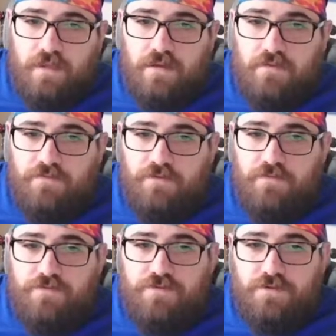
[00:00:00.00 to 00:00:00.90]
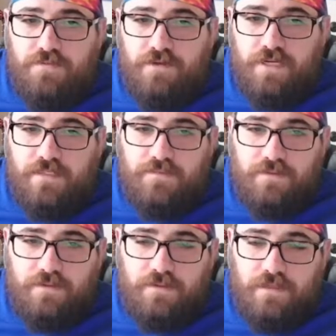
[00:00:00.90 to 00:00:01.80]
If you're super
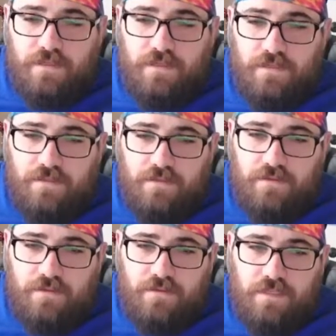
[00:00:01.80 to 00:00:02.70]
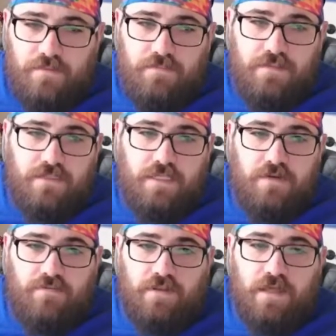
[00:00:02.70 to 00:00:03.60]
desperate and your team doesn't
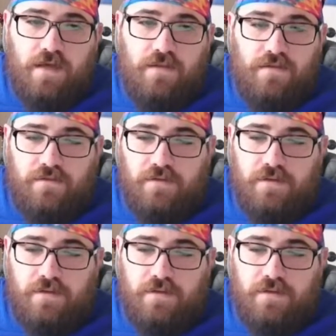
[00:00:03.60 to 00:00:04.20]
have a lot,